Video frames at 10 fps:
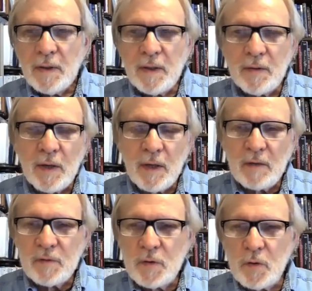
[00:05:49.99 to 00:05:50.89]
and they
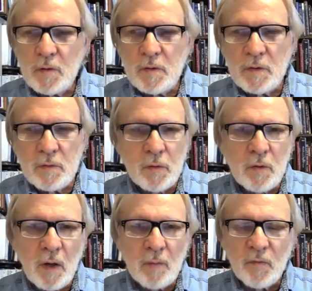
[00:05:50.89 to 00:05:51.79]
have students who
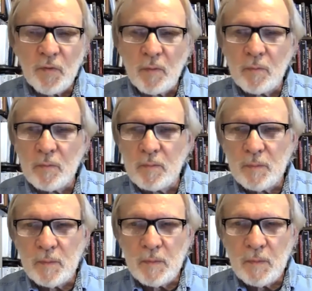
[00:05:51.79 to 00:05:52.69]
come from
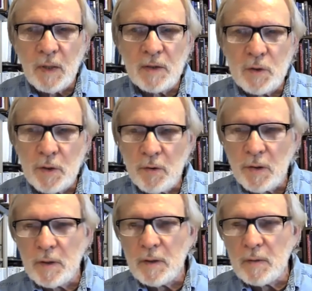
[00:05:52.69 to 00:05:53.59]

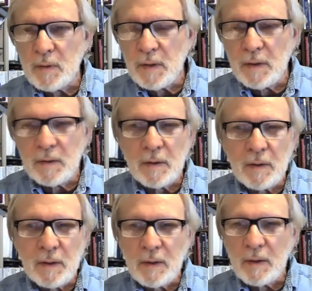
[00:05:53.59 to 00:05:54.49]
Nigeria and
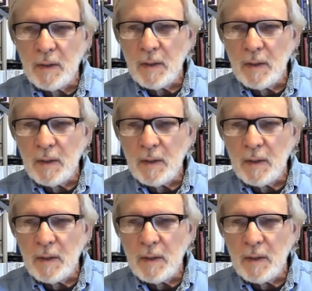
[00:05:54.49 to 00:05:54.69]
uh,